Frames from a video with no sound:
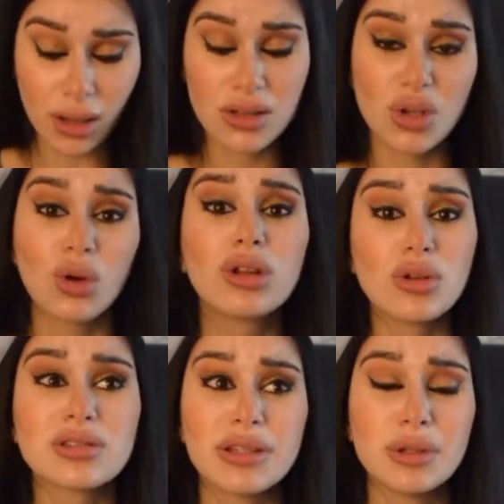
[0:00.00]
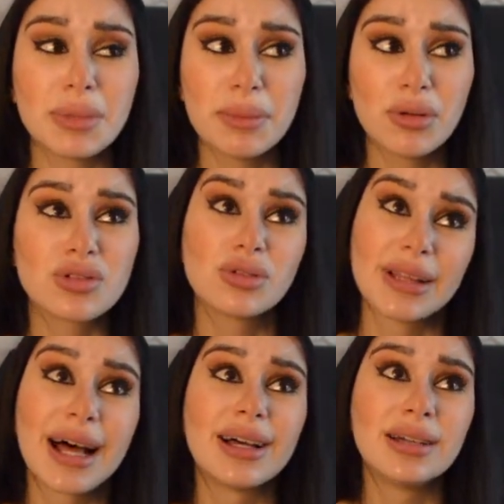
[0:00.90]
so closely with people. So
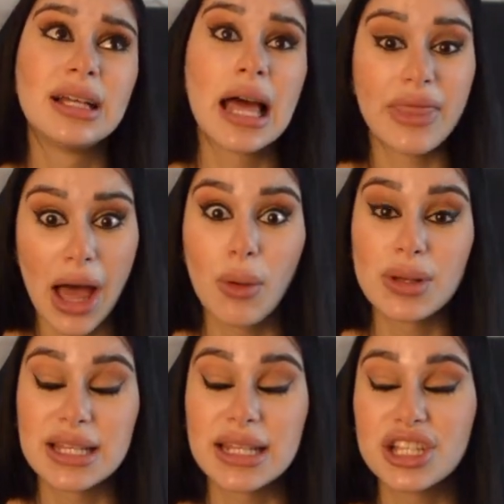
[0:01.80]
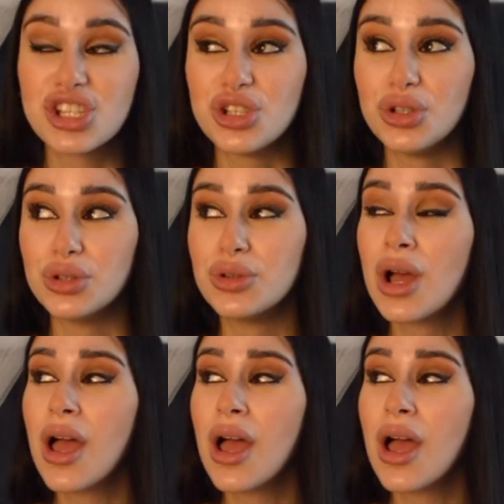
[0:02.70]
that was an issue.